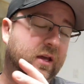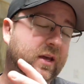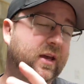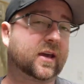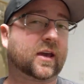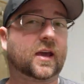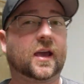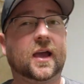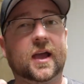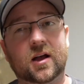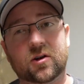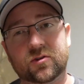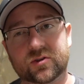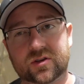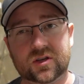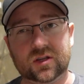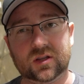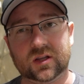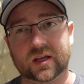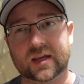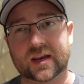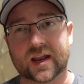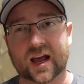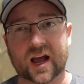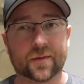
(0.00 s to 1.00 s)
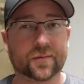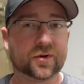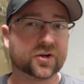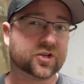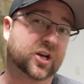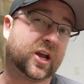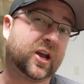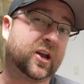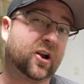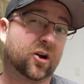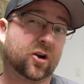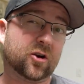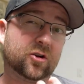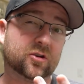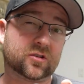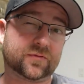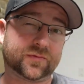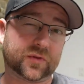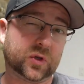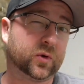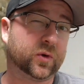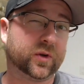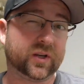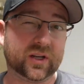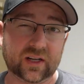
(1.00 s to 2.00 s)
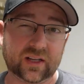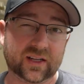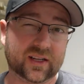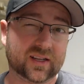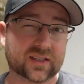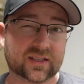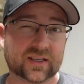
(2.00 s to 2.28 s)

calculate how much air is flowing into the